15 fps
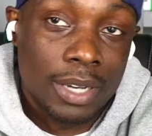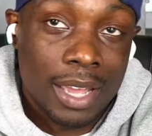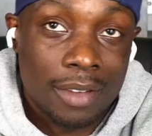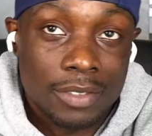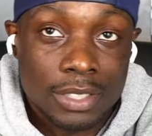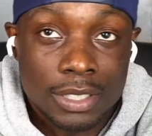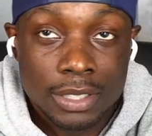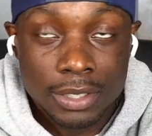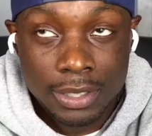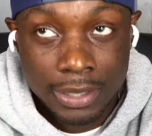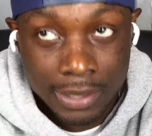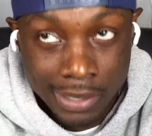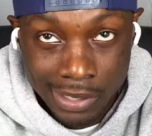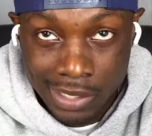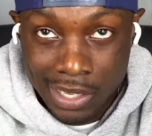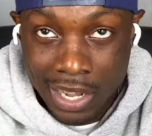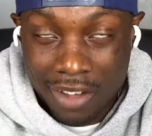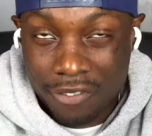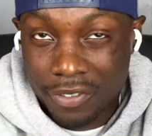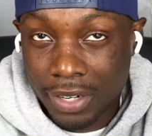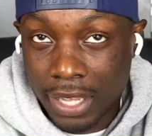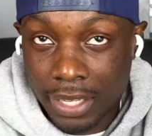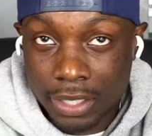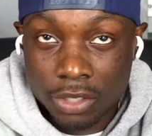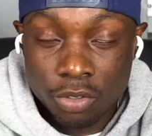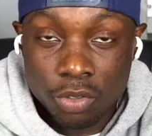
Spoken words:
And obviously, I feel like